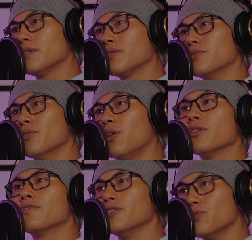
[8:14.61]
through
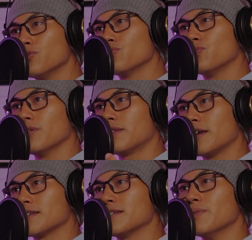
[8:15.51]
all the usual
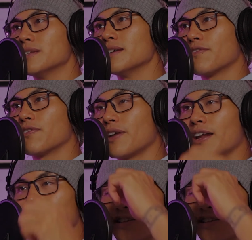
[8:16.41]
things that we take for granted.